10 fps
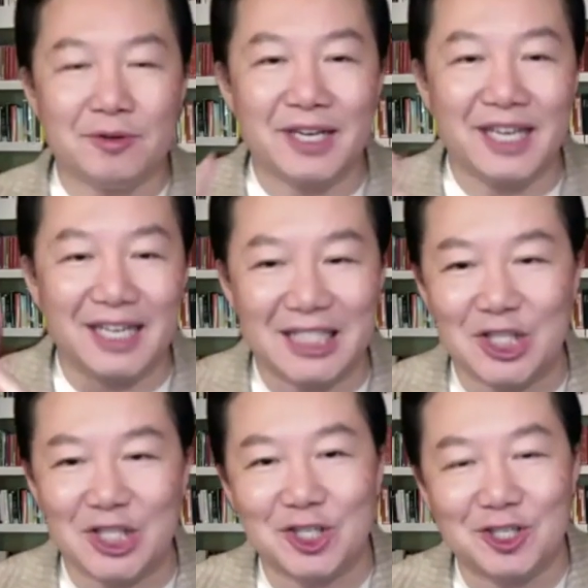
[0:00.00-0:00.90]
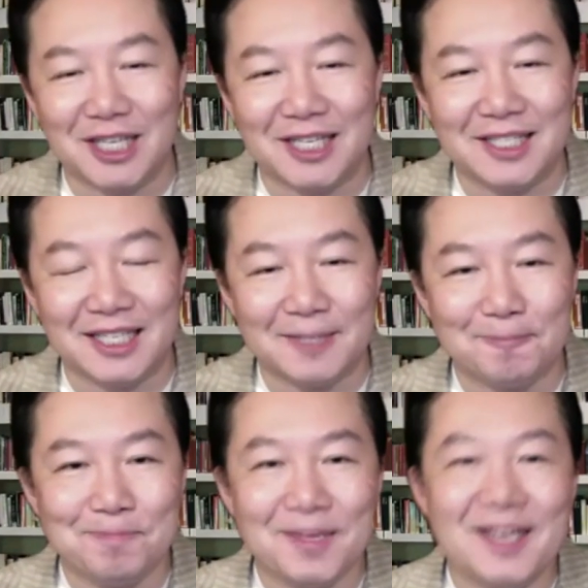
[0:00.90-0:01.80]
in addition to this, is
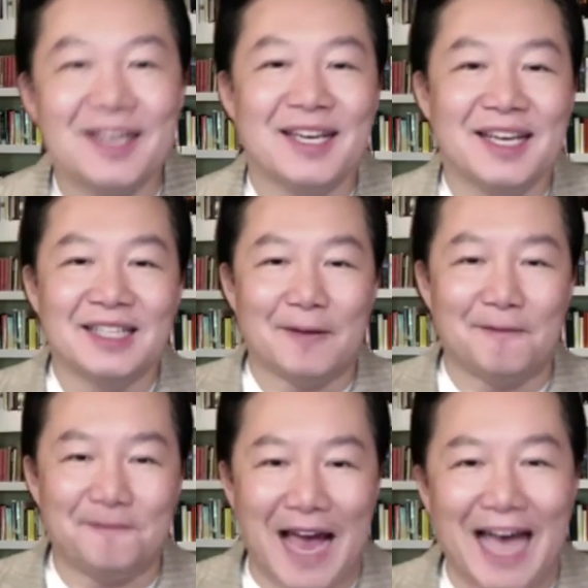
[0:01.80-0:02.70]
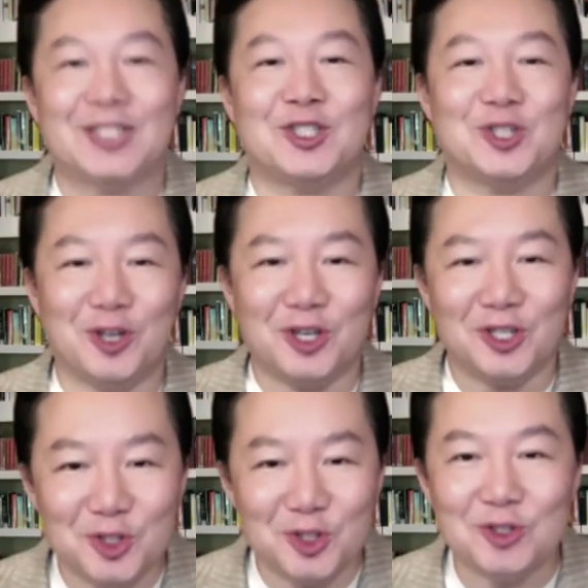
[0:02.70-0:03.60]
the faster
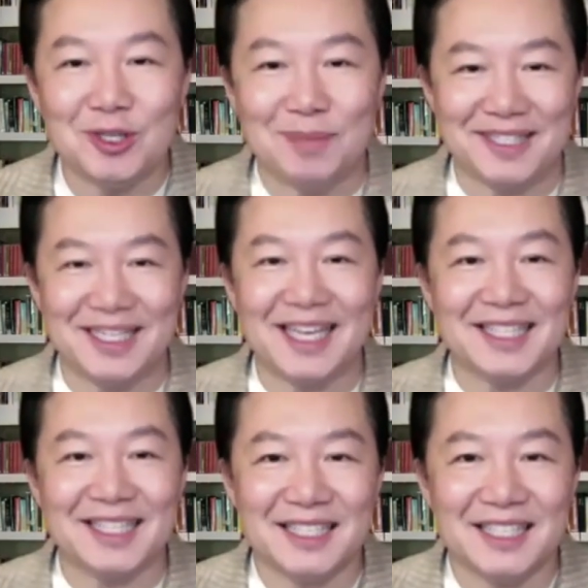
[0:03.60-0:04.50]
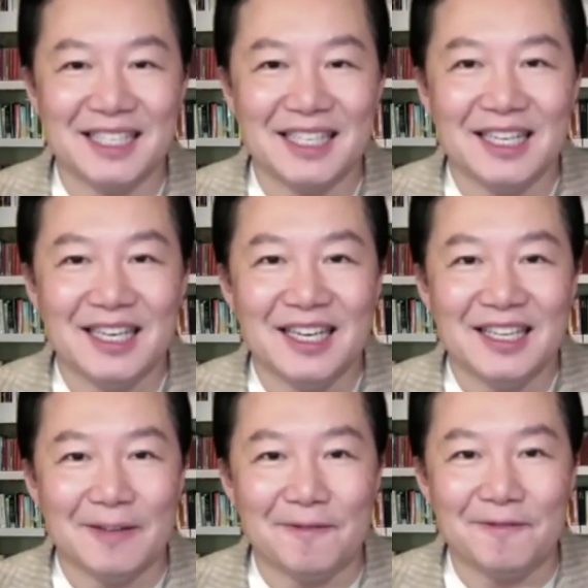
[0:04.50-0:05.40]
you do the business,
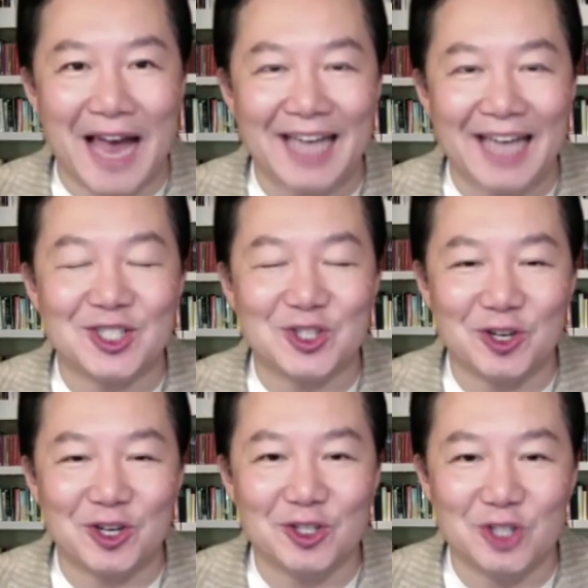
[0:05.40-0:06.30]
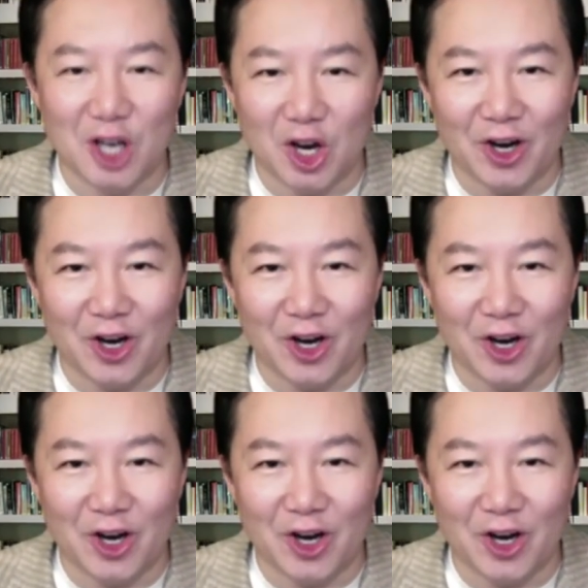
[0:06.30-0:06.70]
the faster you learn.